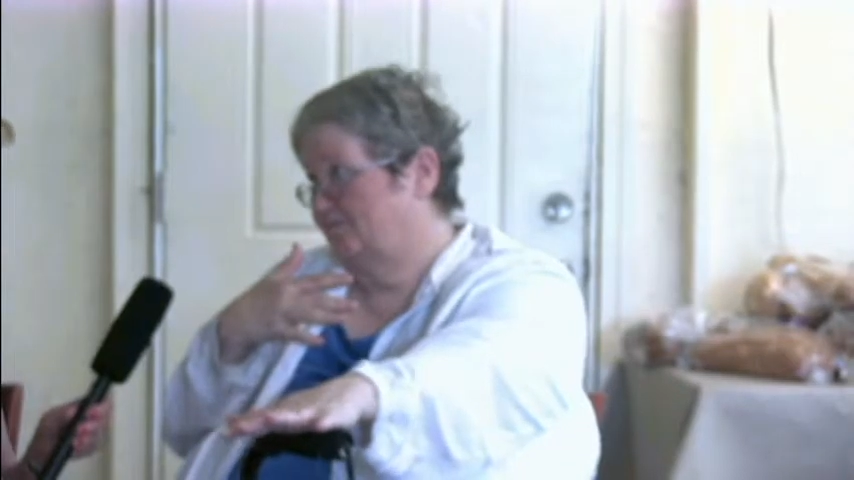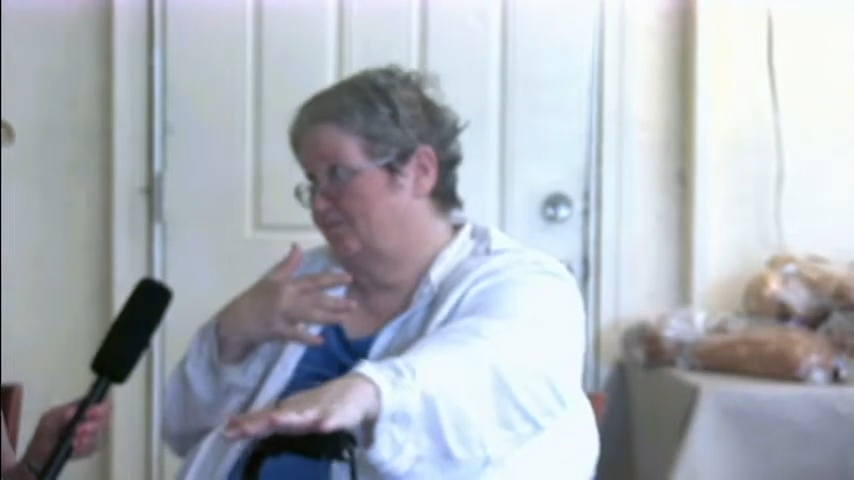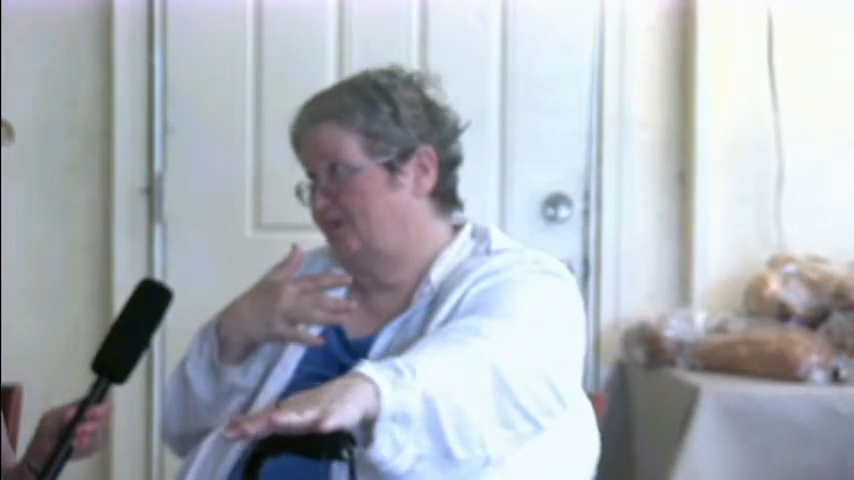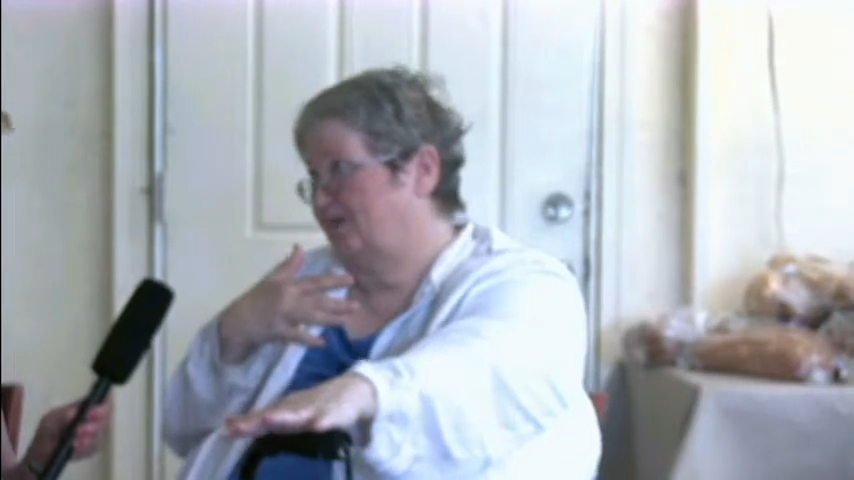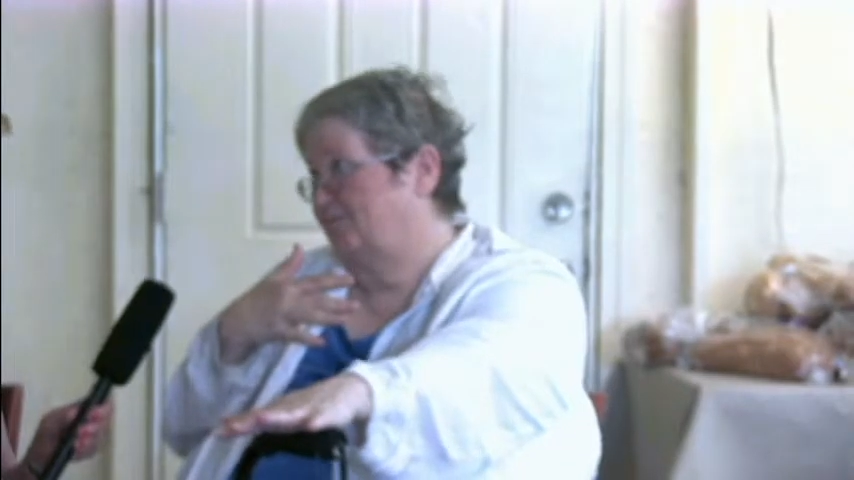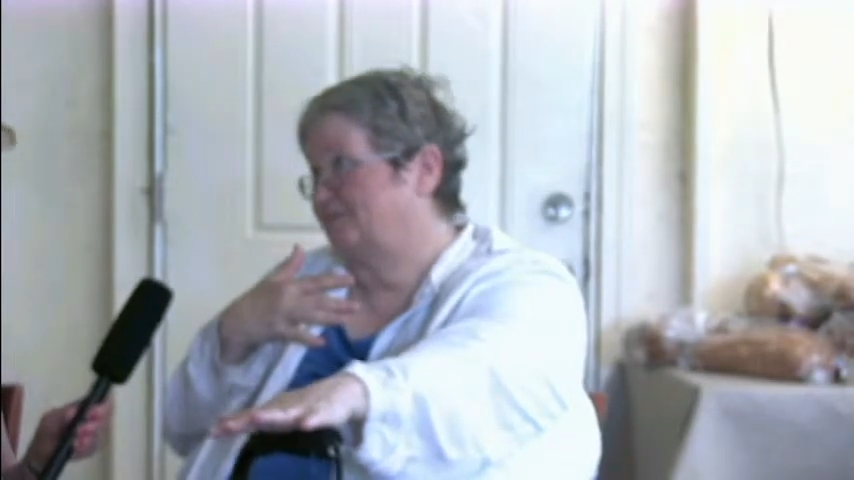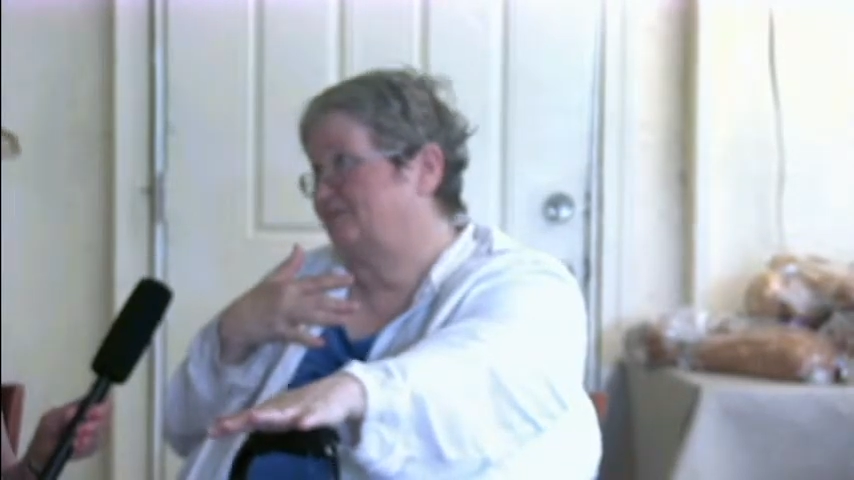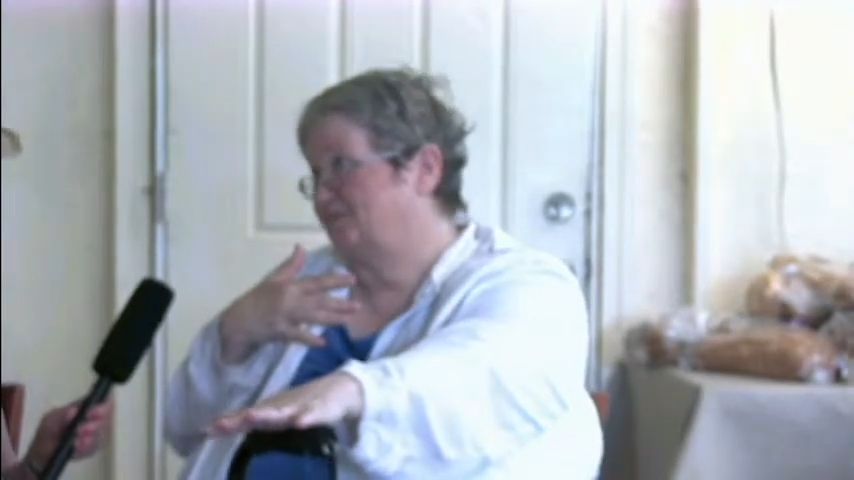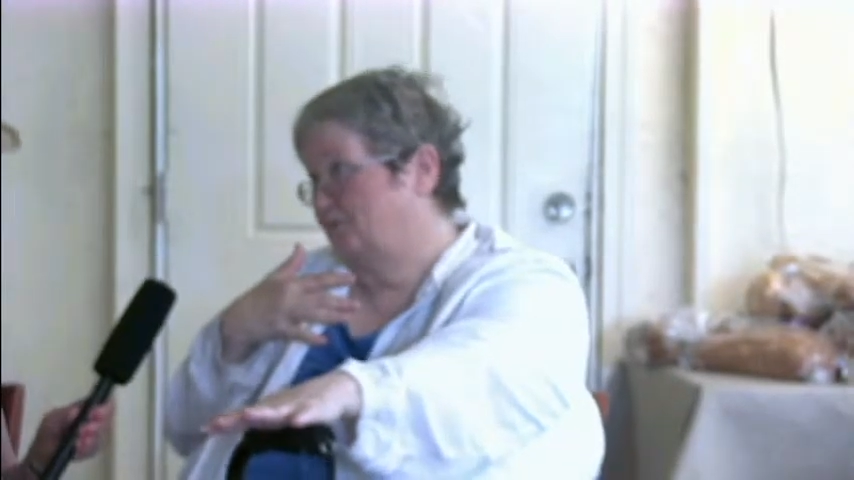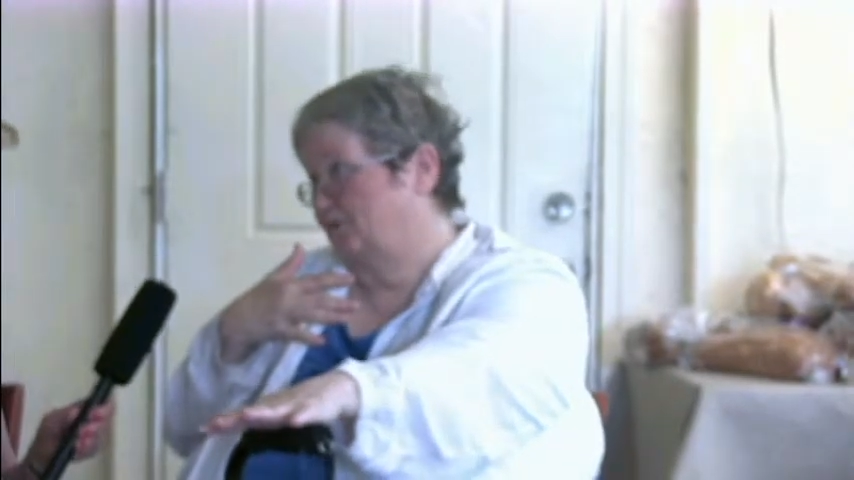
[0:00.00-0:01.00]
been able to
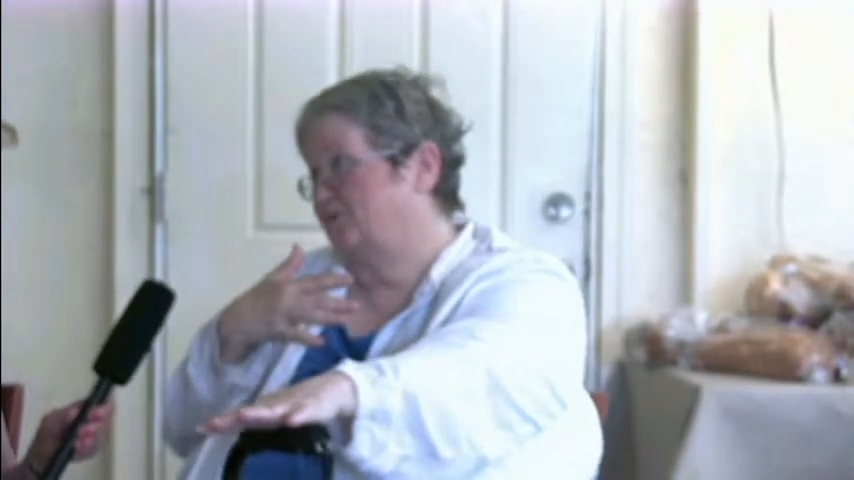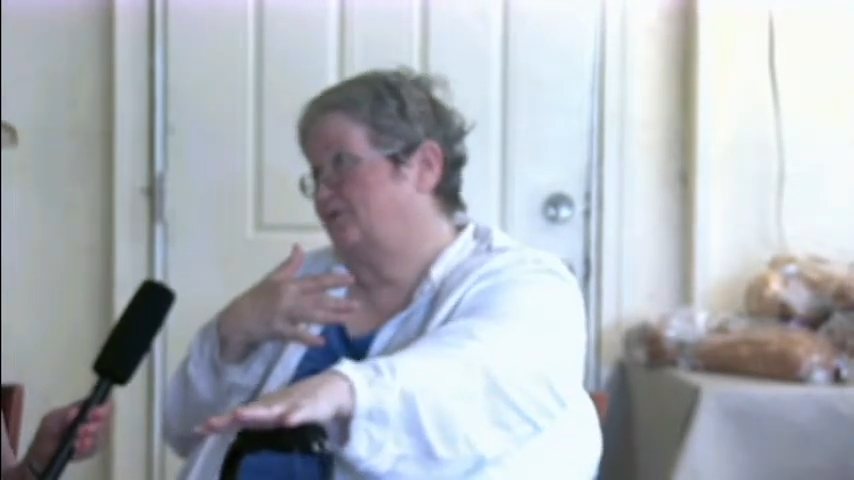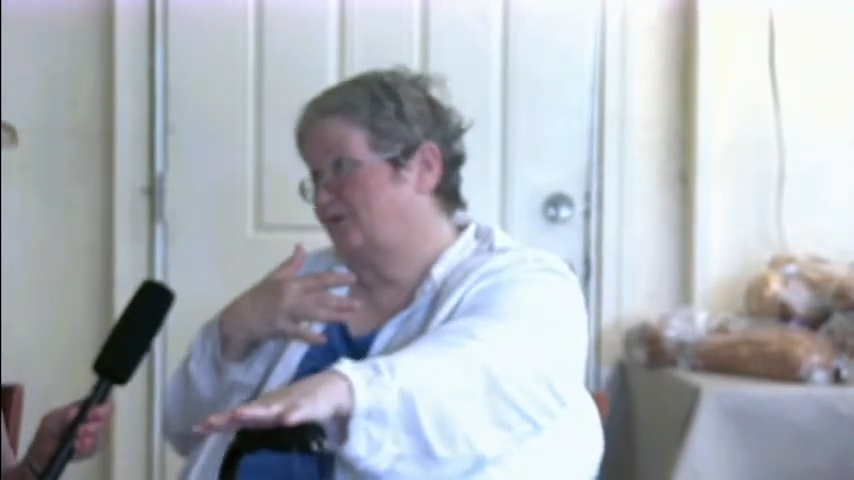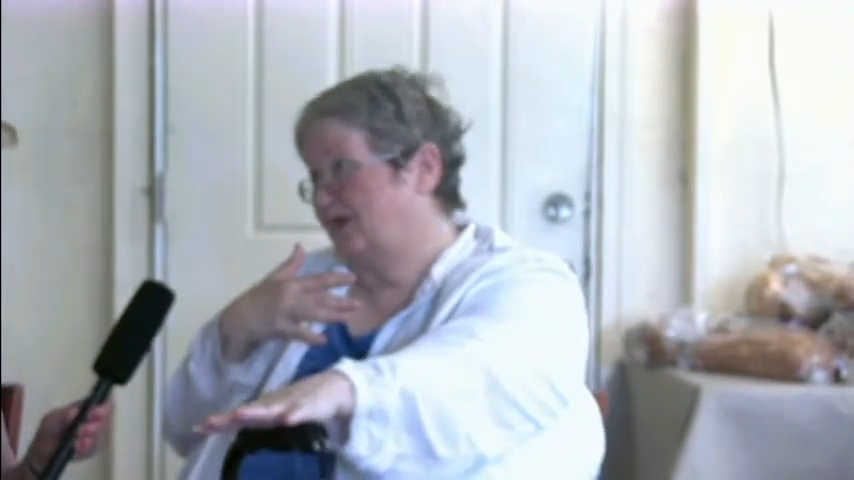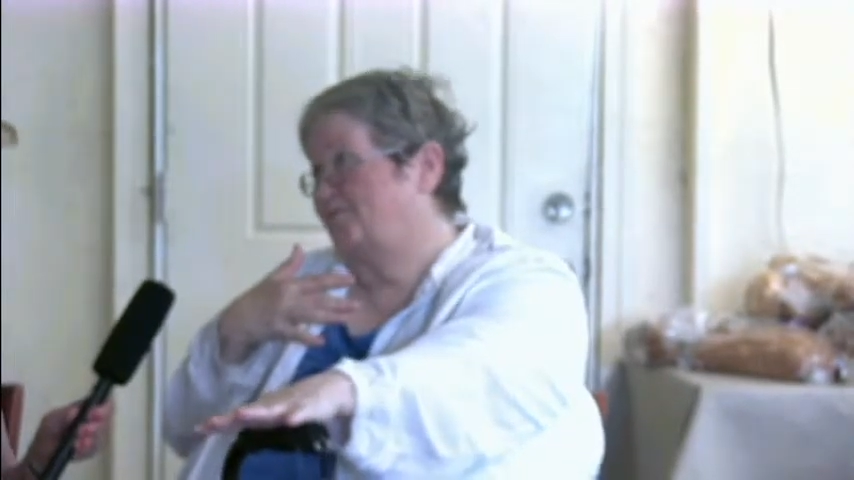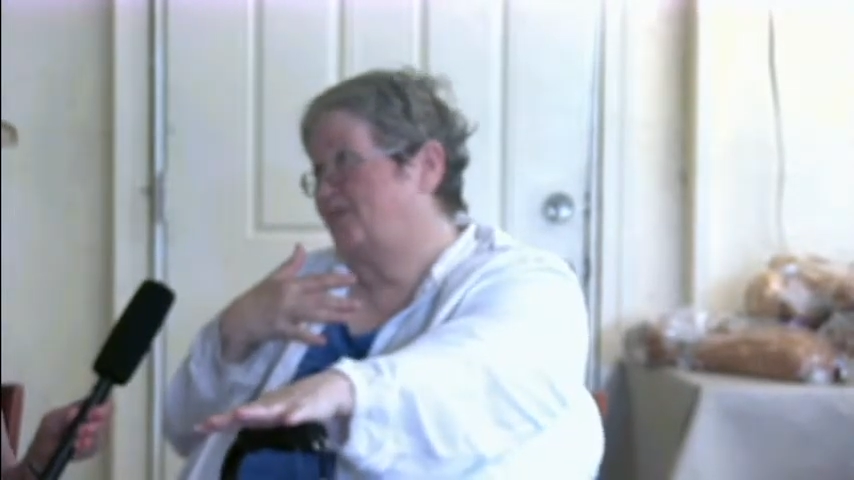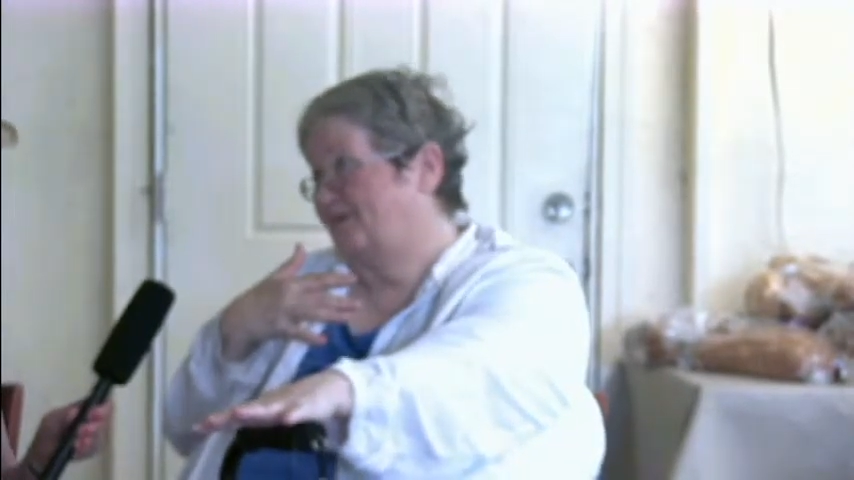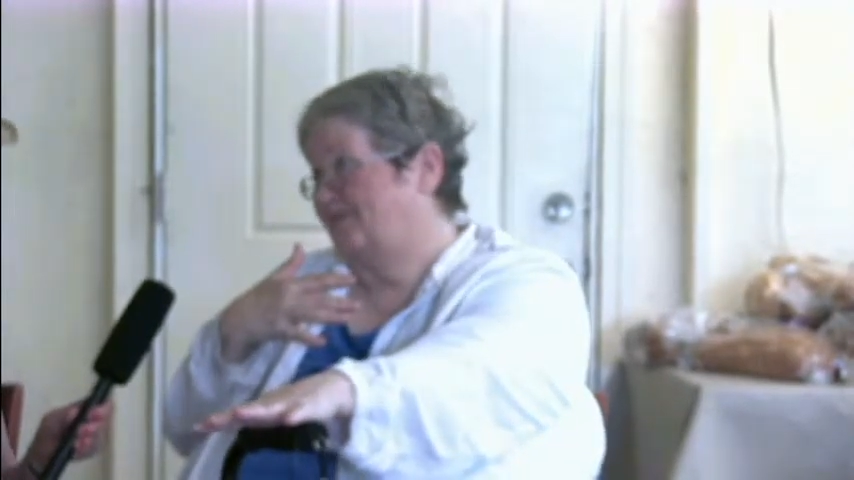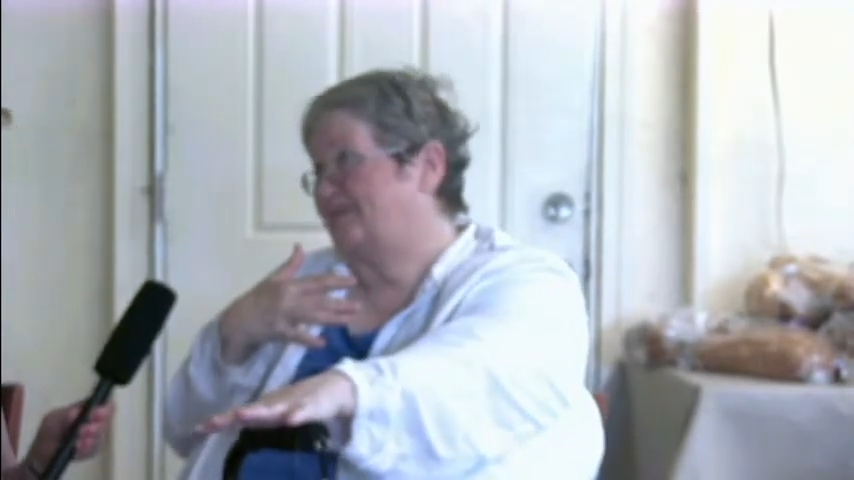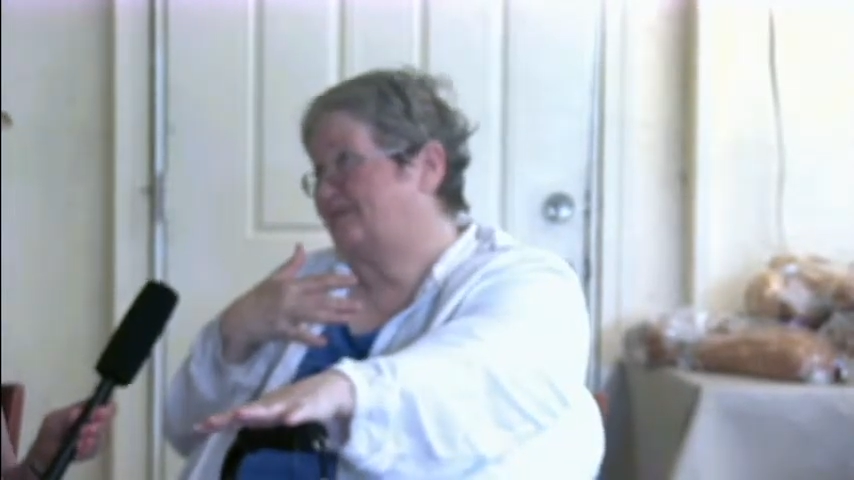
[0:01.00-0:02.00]
put their stamp on
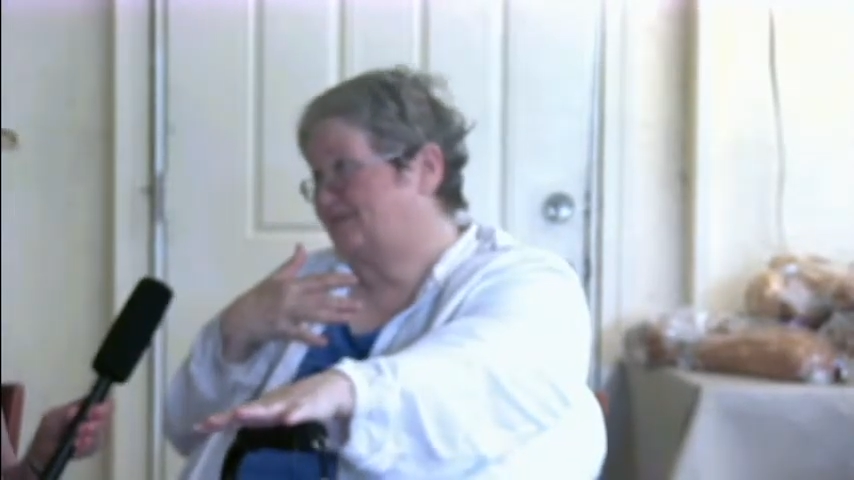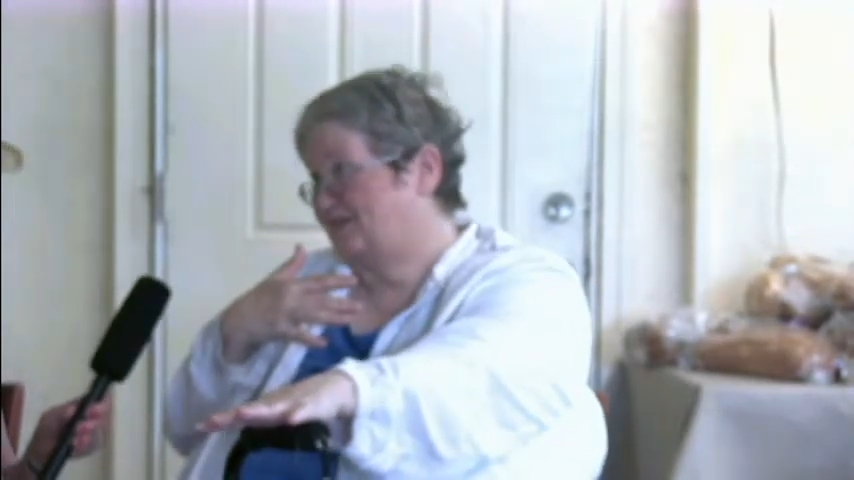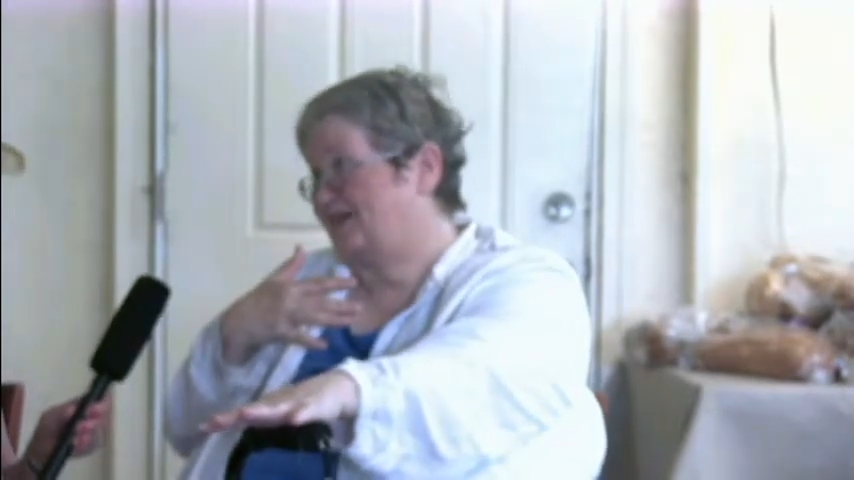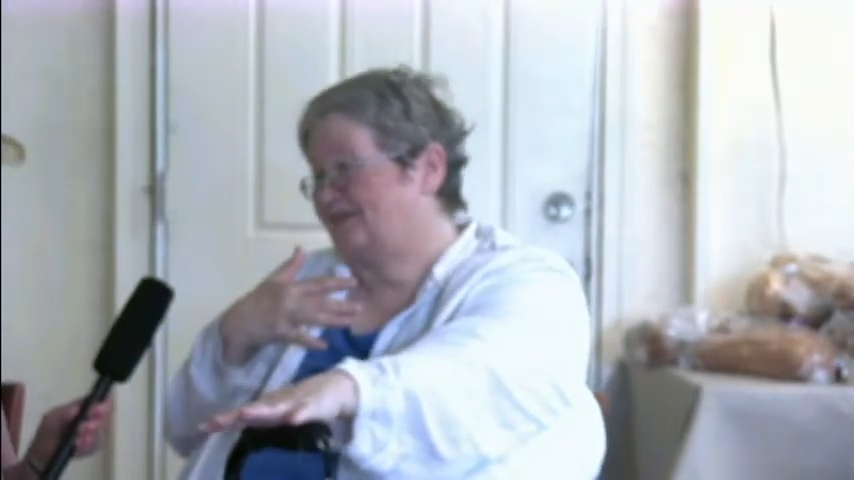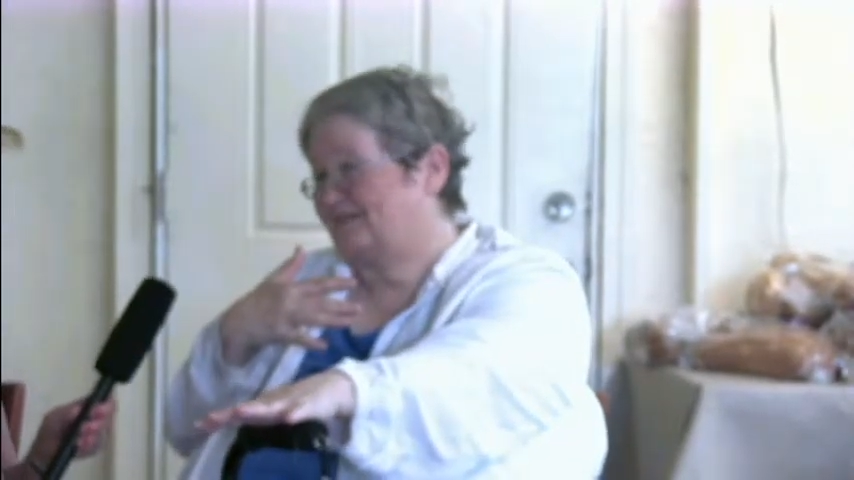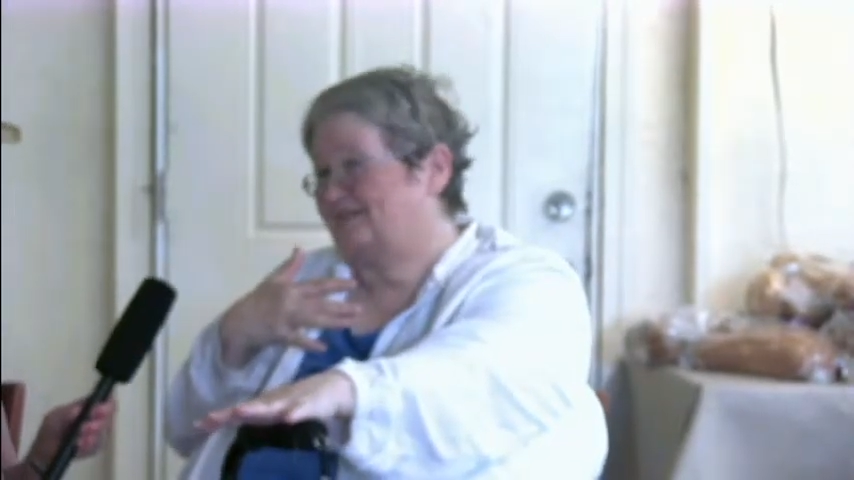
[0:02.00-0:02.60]
things yet, and